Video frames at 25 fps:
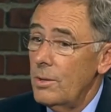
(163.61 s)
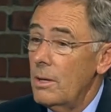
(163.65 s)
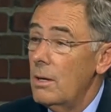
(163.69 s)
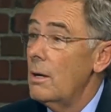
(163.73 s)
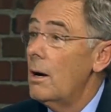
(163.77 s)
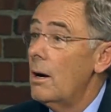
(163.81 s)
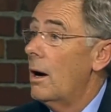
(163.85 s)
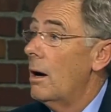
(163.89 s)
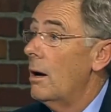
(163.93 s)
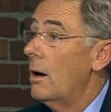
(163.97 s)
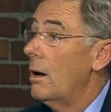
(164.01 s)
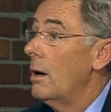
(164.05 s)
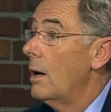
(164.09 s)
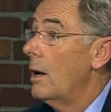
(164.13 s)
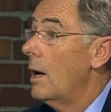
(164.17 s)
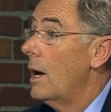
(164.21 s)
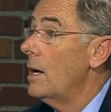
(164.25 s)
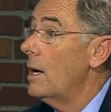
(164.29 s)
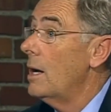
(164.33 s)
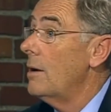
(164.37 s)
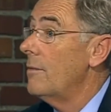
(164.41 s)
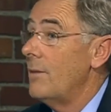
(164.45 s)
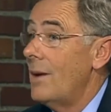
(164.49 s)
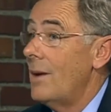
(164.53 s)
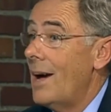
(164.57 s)
There are a
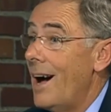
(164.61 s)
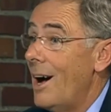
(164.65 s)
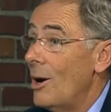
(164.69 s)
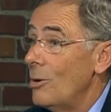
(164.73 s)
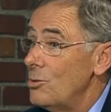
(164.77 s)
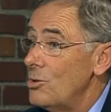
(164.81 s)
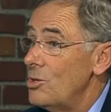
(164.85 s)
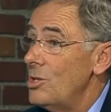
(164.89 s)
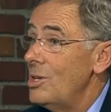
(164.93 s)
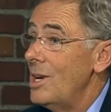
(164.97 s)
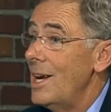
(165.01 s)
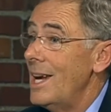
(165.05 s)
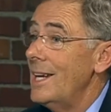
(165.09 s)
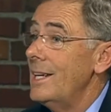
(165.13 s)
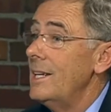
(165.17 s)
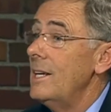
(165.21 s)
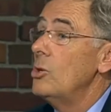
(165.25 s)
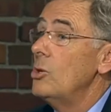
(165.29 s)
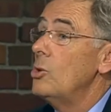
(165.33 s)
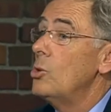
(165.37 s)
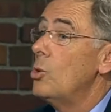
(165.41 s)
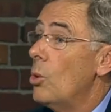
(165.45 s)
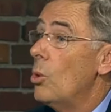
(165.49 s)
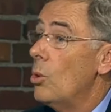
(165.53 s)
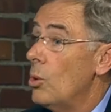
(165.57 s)
lot of
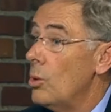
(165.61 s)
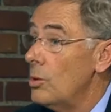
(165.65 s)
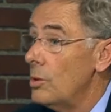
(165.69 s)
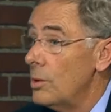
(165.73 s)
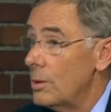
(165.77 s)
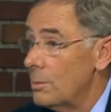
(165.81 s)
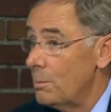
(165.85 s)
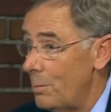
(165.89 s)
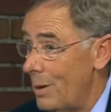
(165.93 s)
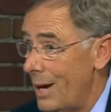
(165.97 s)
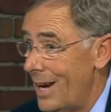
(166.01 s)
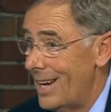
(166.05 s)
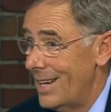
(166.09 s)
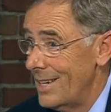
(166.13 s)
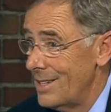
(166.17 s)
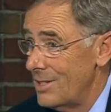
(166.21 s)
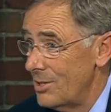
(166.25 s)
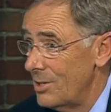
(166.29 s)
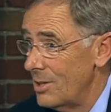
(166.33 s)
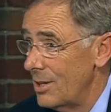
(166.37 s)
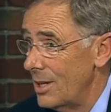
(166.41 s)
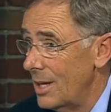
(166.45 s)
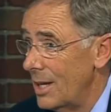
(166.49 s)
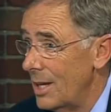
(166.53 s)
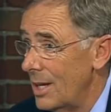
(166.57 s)
outstanding
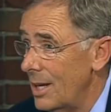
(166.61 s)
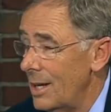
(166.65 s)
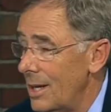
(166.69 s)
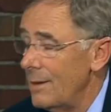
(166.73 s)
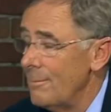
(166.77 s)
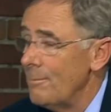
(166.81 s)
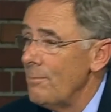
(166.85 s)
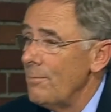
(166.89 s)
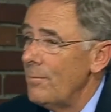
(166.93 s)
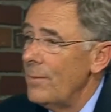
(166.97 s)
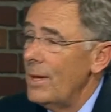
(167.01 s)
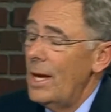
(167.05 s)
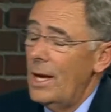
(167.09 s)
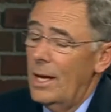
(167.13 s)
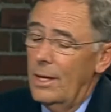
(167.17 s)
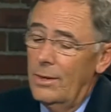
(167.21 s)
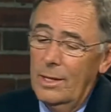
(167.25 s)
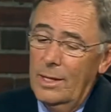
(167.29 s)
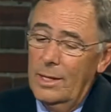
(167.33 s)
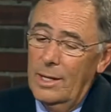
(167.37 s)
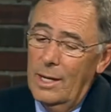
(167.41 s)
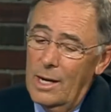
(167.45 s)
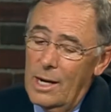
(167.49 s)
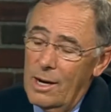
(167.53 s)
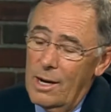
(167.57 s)
cornerbacks
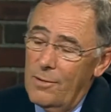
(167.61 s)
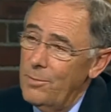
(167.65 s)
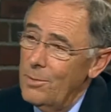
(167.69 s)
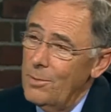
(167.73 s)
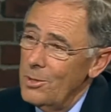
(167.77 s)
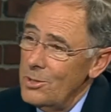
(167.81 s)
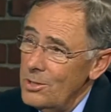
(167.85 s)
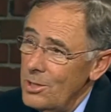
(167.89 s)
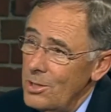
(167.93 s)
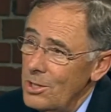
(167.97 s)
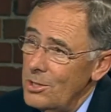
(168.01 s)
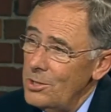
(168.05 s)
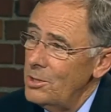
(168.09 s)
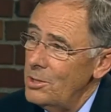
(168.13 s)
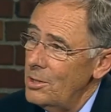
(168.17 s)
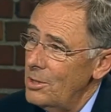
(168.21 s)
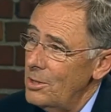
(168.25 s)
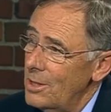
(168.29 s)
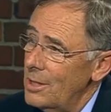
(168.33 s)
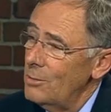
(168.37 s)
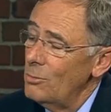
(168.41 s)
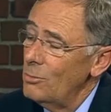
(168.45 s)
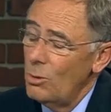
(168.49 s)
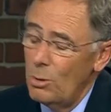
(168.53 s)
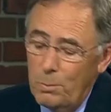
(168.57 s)
in the conference this
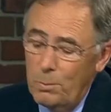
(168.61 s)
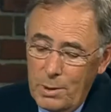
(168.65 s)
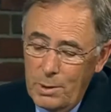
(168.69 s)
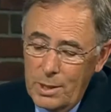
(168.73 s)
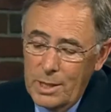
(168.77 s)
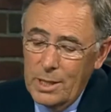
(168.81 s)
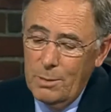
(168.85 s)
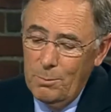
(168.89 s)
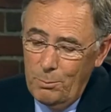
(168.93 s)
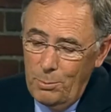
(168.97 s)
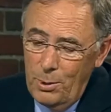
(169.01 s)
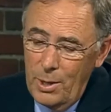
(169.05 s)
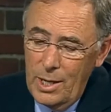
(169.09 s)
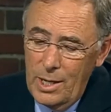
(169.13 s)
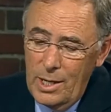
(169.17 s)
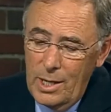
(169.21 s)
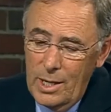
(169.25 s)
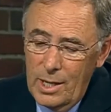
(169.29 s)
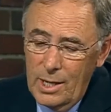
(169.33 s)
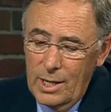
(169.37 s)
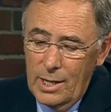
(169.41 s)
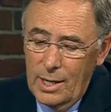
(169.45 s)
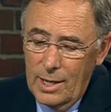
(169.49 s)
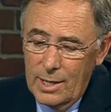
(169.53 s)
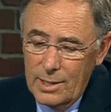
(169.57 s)
year that will be
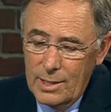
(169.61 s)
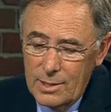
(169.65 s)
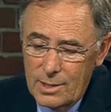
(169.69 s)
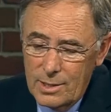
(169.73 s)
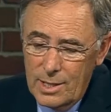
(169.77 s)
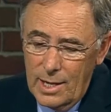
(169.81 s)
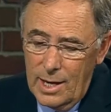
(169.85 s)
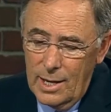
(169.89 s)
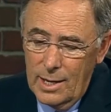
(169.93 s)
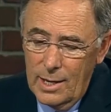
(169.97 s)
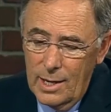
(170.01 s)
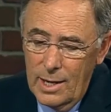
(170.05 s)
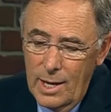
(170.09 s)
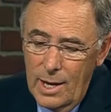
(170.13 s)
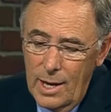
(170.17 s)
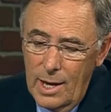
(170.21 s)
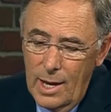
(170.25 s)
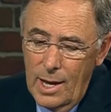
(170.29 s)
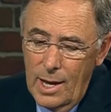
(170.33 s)
competing against that.